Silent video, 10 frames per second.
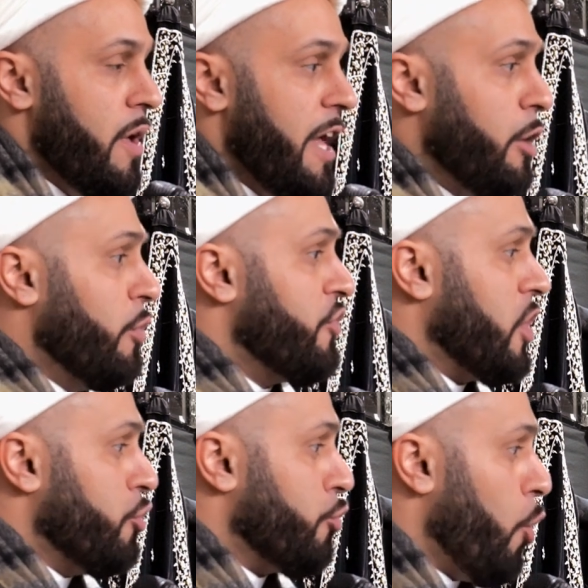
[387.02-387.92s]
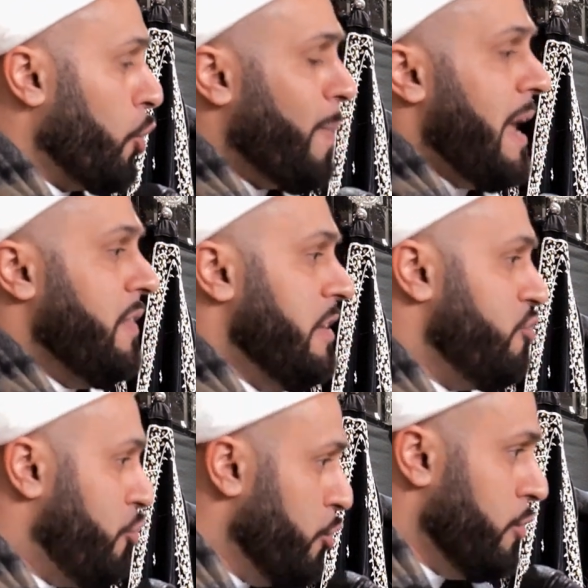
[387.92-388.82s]
And it was controlled by
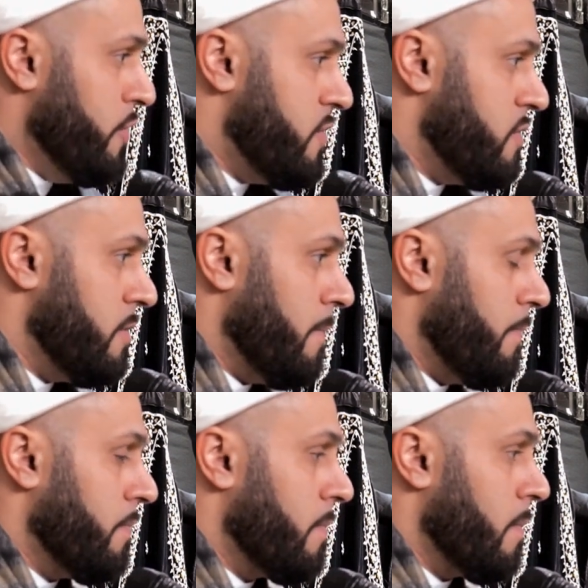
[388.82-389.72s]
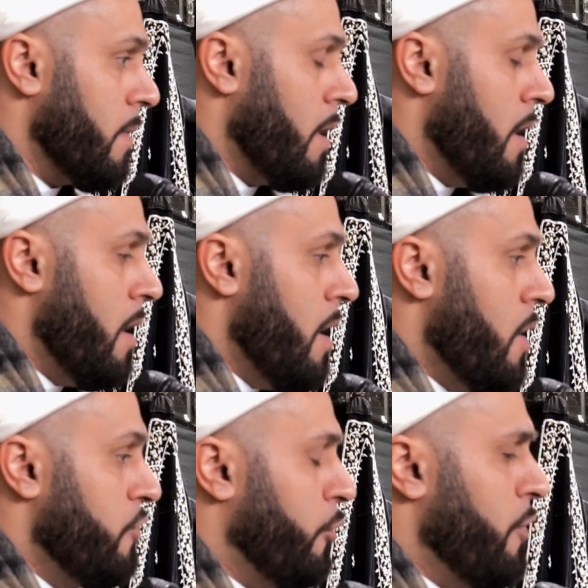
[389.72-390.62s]
these Jews.
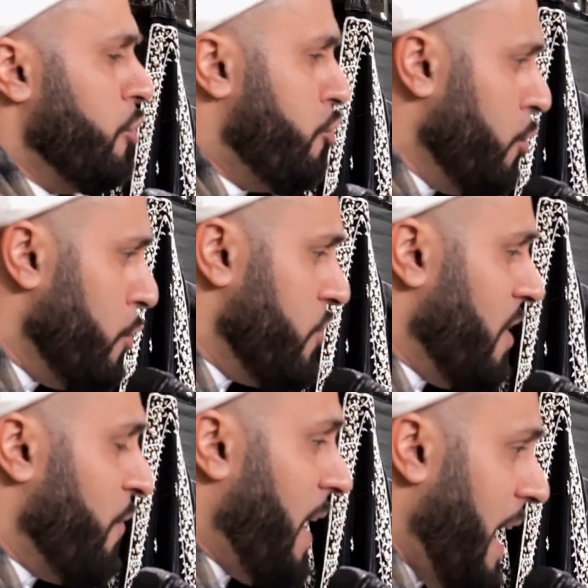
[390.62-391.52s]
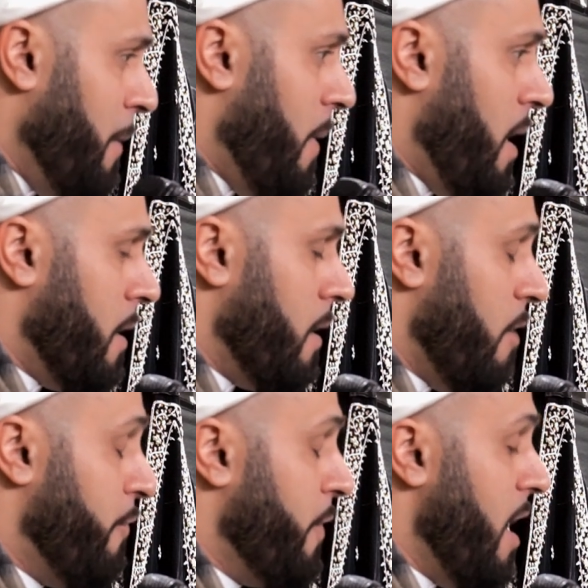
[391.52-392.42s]
So the Jews of Khaybar,
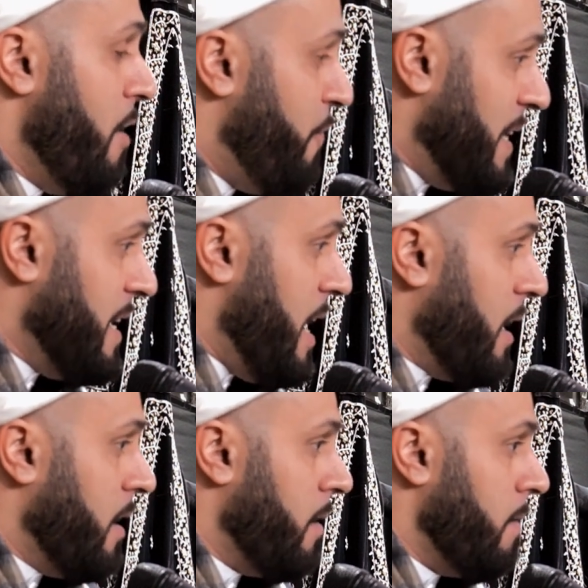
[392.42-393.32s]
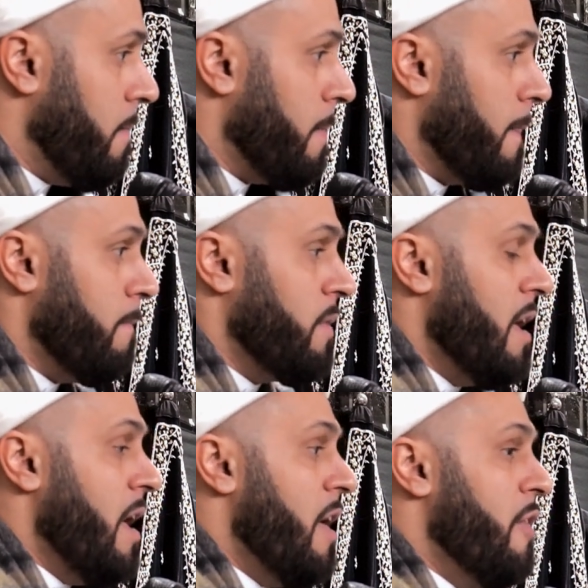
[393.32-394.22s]
of Fedek,
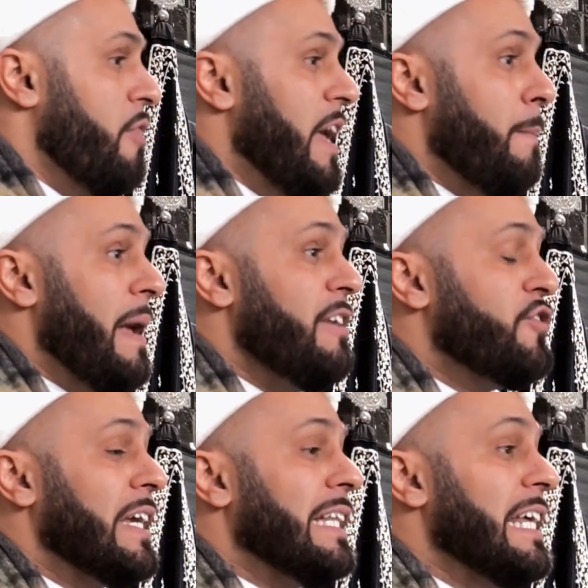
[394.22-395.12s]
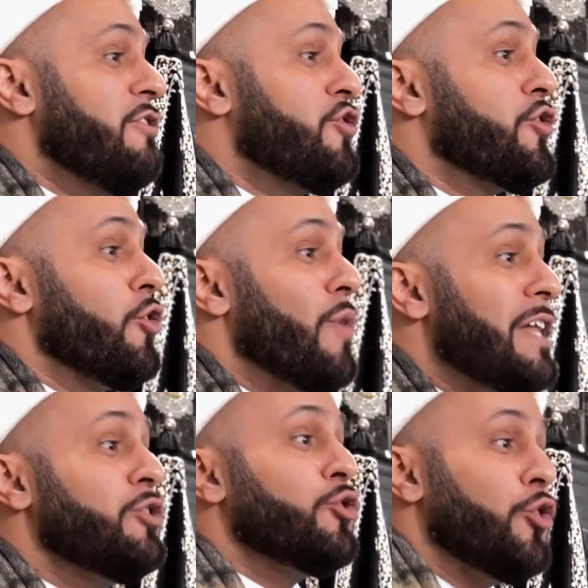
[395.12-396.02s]
they basically
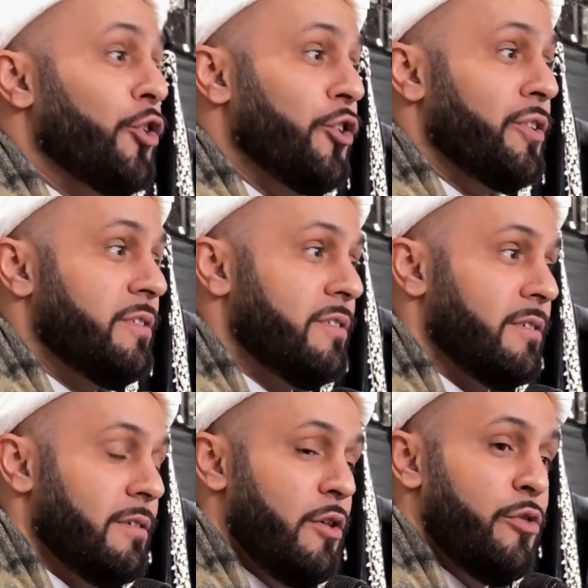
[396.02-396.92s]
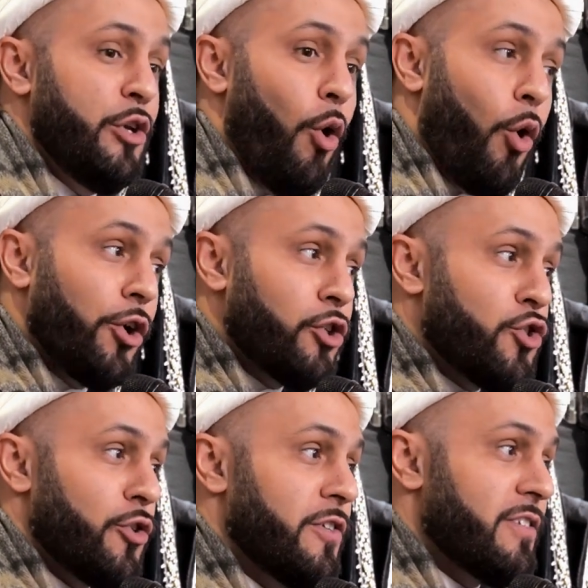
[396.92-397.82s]
surrendered the
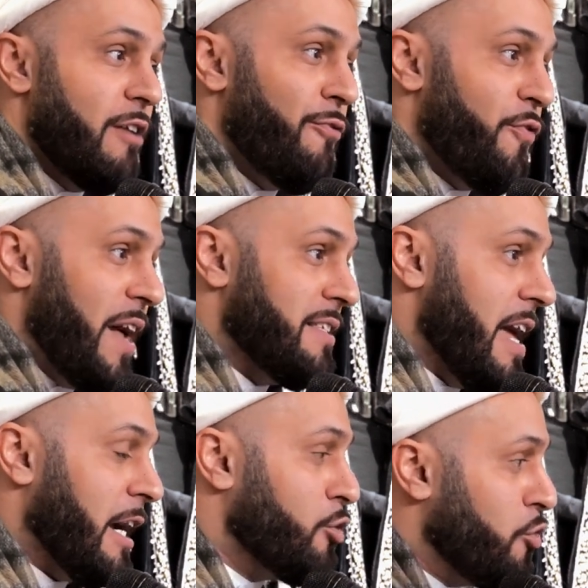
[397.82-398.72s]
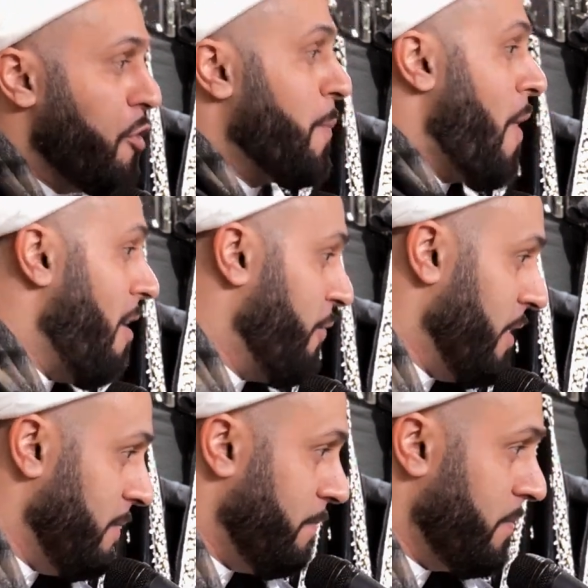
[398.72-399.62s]
orchards of Fedek to the Prophet